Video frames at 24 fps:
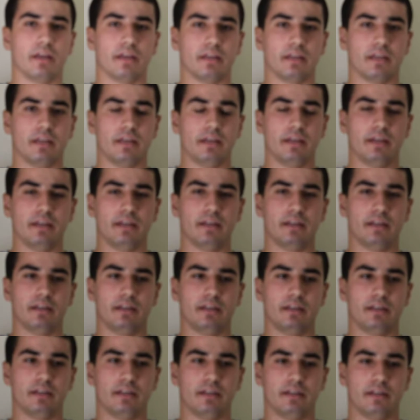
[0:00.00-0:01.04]

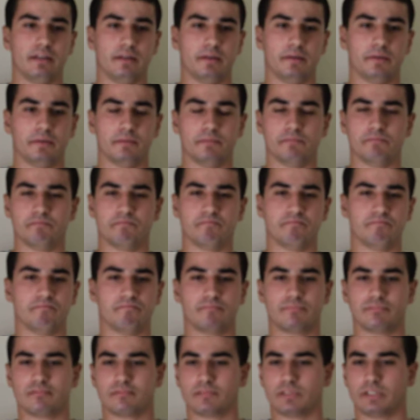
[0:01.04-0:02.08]
he
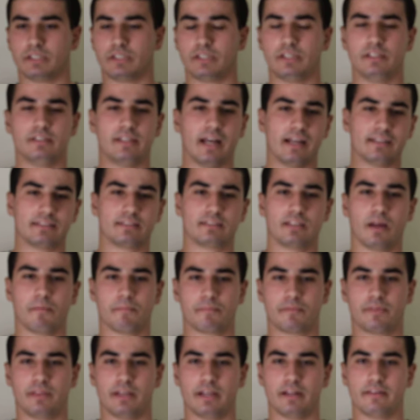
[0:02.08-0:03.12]
does
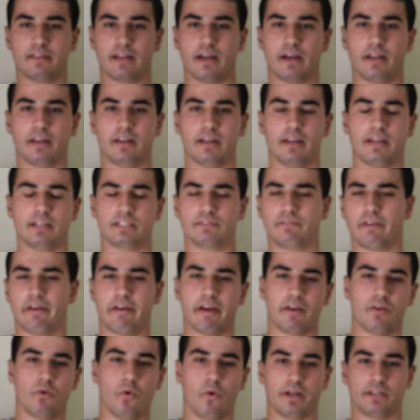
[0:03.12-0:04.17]
something that is
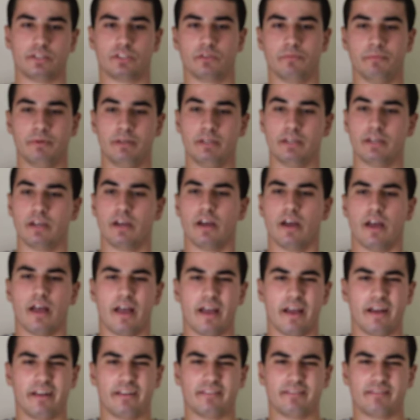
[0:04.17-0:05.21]
very annoying to me,
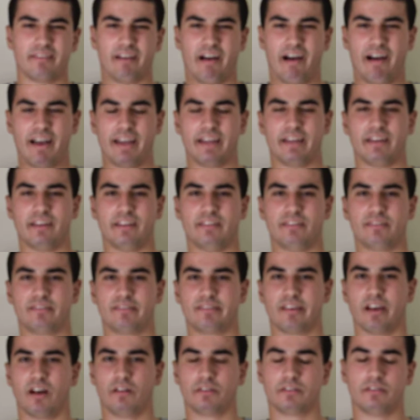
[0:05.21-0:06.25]
and I
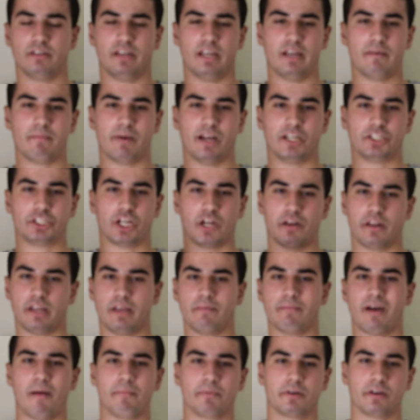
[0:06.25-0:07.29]
shout to him,
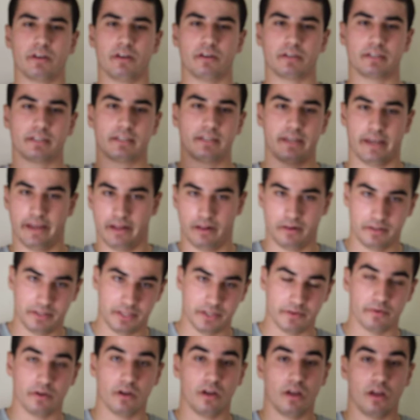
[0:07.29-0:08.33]
I'm gonna kill
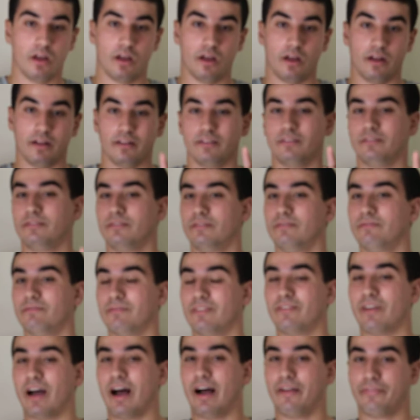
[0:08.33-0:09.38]
you.
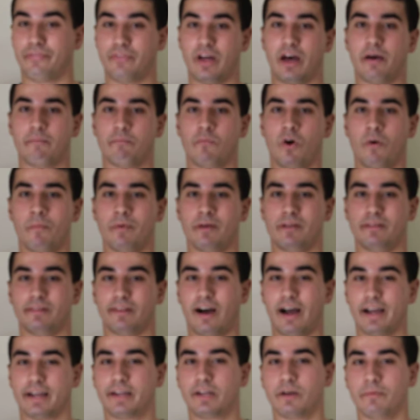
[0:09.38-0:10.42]
At that moment,
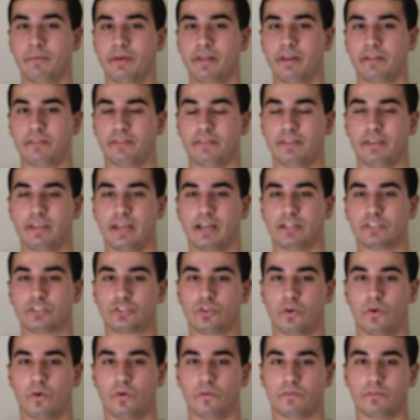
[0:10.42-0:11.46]
I committed
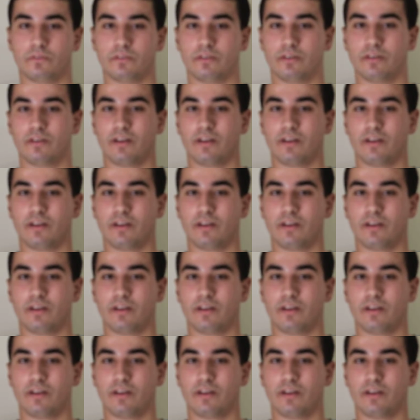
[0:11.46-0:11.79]
assault,